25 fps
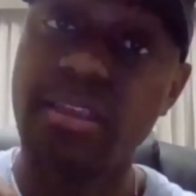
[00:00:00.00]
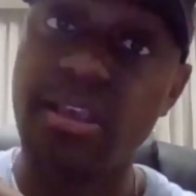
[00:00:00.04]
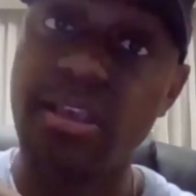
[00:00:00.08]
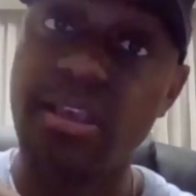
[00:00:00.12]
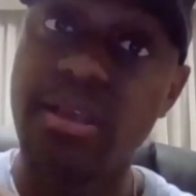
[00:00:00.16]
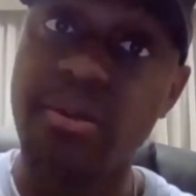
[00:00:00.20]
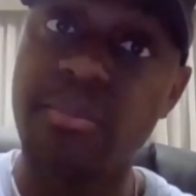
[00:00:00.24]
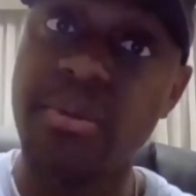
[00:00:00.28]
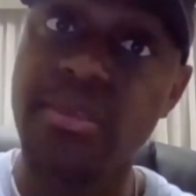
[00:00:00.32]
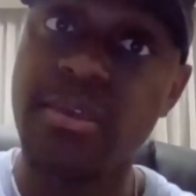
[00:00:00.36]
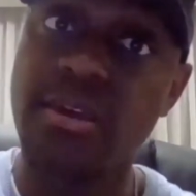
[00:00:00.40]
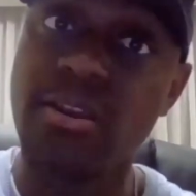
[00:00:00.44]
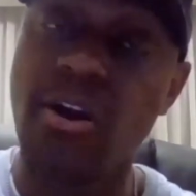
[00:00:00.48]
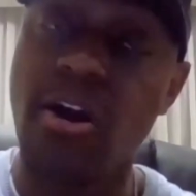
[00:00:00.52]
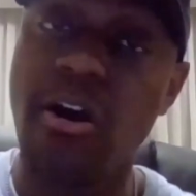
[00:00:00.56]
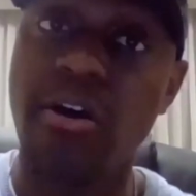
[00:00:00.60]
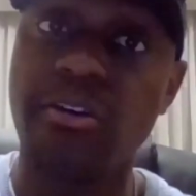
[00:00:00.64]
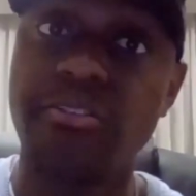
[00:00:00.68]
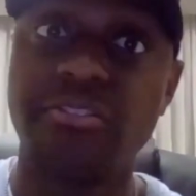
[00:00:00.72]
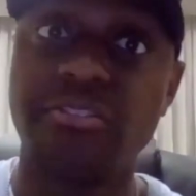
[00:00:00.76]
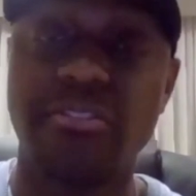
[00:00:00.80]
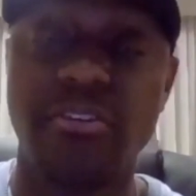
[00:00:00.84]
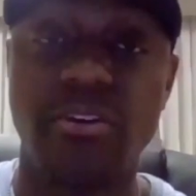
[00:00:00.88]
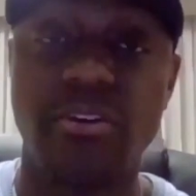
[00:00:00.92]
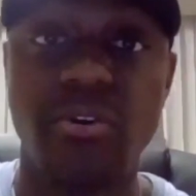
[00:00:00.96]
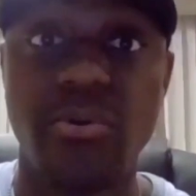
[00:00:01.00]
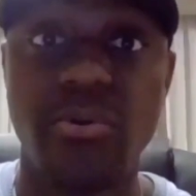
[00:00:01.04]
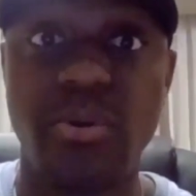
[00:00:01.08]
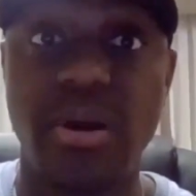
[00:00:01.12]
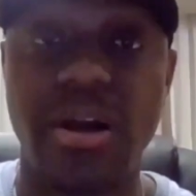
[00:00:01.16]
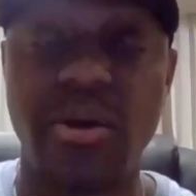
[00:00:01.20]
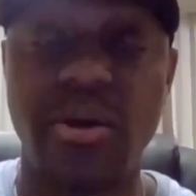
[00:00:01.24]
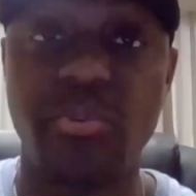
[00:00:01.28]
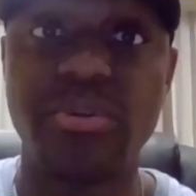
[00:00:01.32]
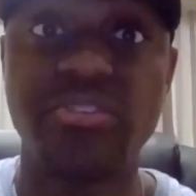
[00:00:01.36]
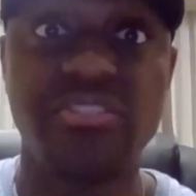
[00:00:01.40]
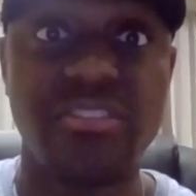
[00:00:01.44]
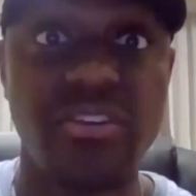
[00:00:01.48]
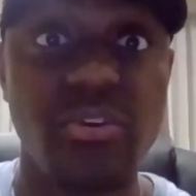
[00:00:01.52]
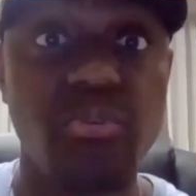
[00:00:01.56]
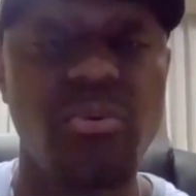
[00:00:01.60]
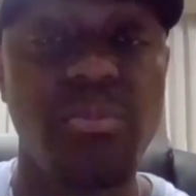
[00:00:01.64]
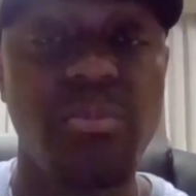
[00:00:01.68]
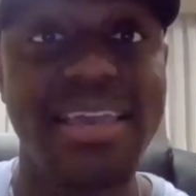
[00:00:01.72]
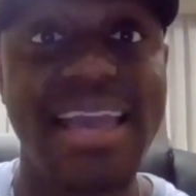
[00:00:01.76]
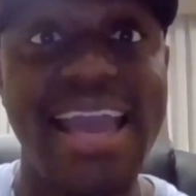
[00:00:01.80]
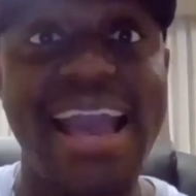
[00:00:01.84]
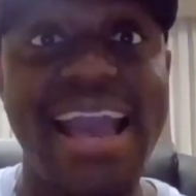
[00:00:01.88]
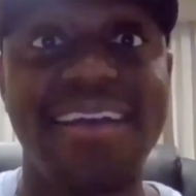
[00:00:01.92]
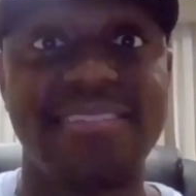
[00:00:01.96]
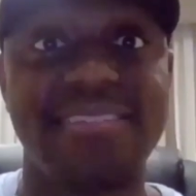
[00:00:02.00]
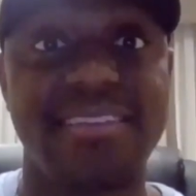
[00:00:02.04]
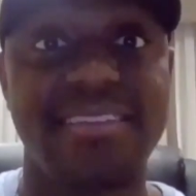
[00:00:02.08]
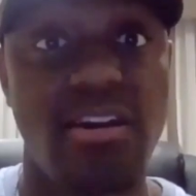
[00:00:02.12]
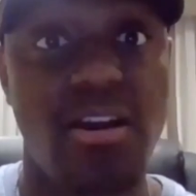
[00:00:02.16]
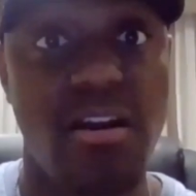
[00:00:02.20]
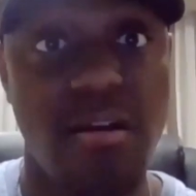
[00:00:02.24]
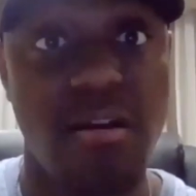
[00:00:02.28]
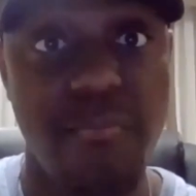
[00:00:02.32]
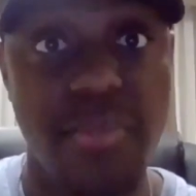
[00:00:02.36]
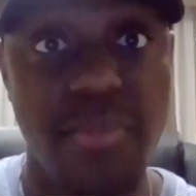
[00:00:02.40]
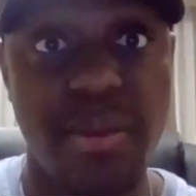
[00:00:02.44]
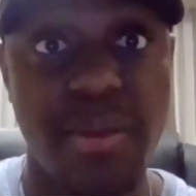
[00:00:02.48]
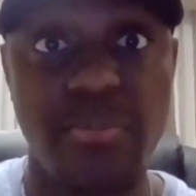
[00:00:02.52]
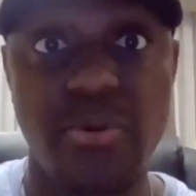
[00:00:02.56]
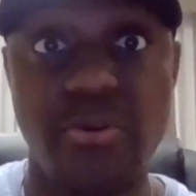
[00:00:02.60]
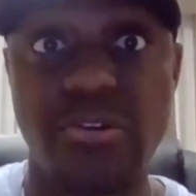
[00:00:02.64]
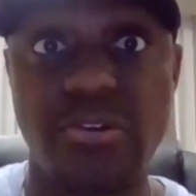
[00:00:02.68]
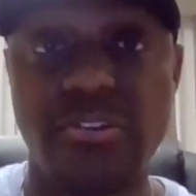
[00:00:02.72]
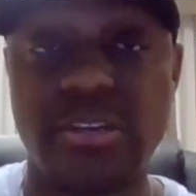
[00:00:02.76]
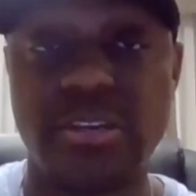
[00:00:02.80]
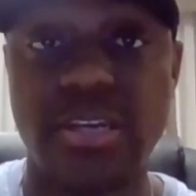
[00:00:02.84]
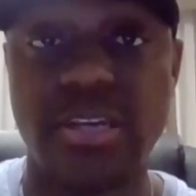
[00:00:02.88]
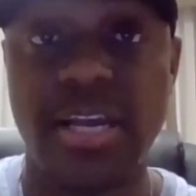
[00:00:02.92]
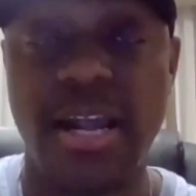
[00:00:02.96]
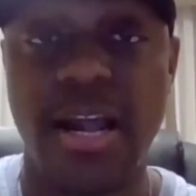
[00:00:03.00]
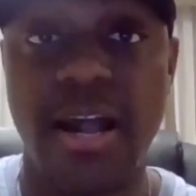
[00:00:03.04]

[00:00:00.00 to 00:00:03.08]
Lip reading: But then also, we still will be asking our members